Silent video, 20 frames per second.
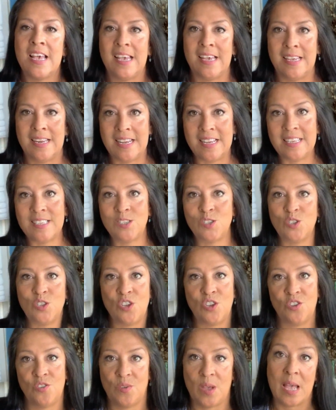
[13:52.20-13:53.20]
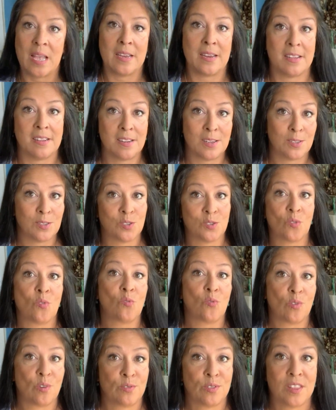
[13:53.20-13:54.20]
it is new, and it is
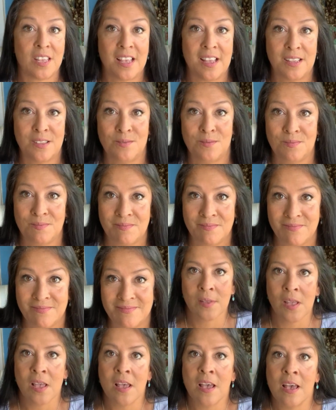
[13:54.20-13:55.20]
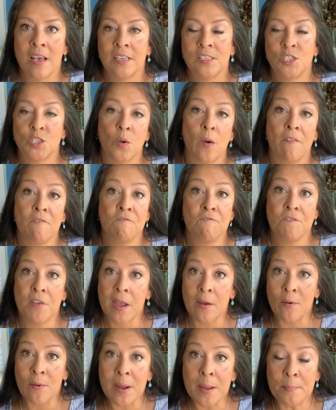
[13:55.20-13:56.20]
worth it. So I'm
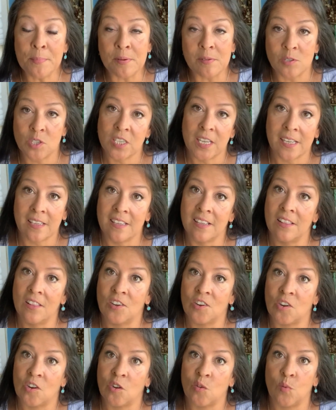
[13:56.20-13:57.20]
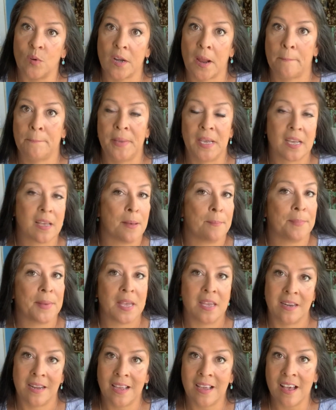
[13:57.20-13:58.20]
very particular when I pick up
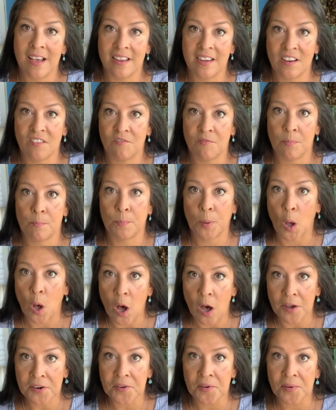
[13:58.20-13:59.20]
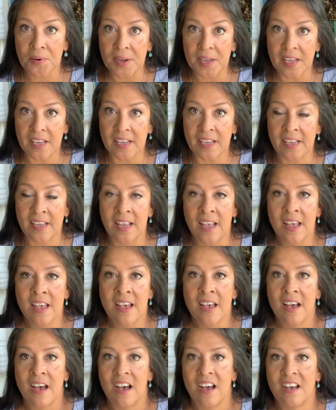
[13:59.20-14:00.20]
any kind of pottery.
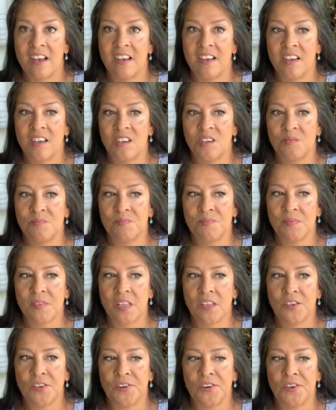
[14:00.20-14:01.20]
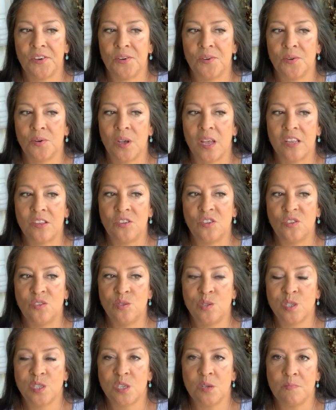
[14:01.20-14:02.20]
You know, it
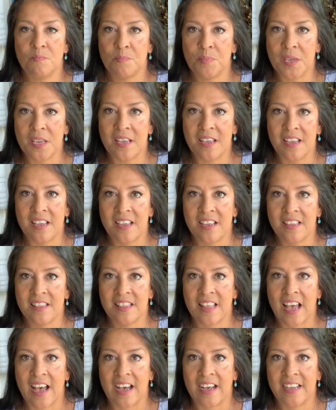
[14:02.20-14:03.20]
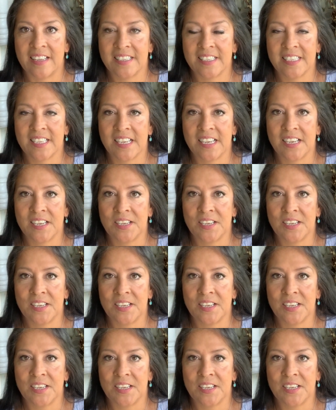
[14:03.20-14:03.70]
used to be that